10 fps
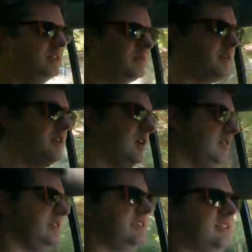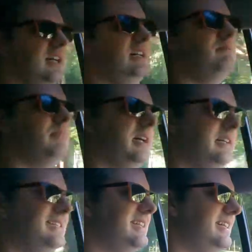For the longest time, my
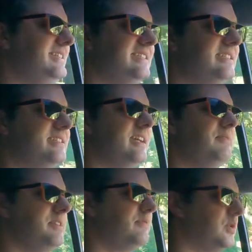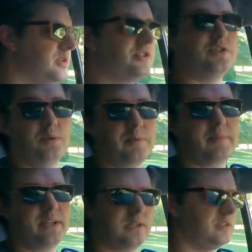1974 Super
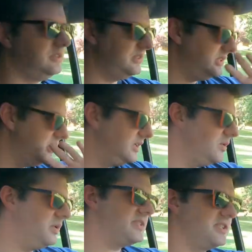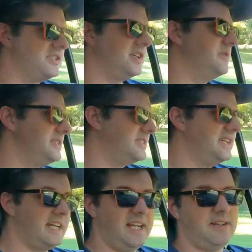Beetle was the slowest
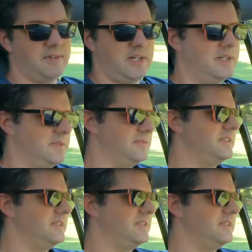thing I ever owned.